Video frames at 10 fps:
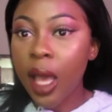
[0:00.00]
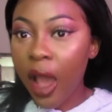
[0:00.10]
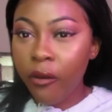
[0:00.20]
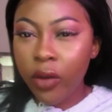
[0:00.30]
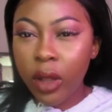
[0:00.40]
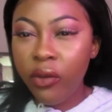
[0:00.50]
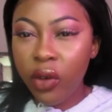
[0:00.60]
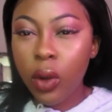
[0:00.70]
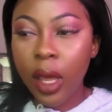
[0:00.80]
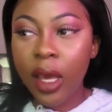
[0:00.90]
I really
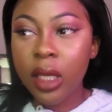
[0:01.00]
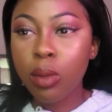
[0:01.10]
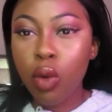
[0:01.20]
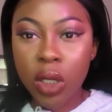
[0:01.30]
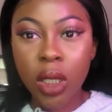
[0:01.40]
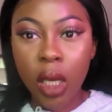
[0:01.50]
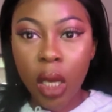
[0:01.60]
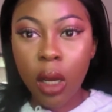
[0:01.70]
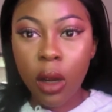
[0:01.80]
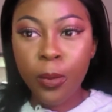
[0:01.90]
feel like it's more
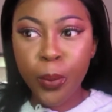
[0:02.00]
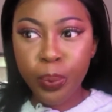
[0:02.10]
secure.